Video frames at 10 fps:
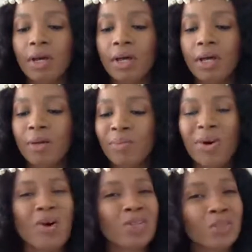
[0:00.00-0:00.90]
But
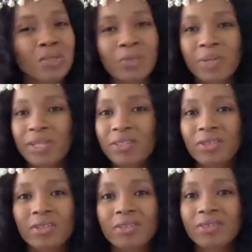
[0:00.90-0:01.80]
also it depends
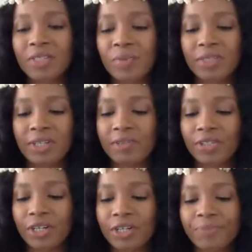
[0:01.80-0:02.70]
on someone's natal
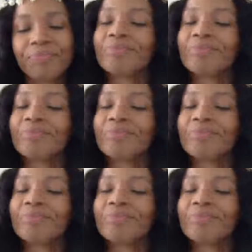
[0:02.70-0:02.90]
chart.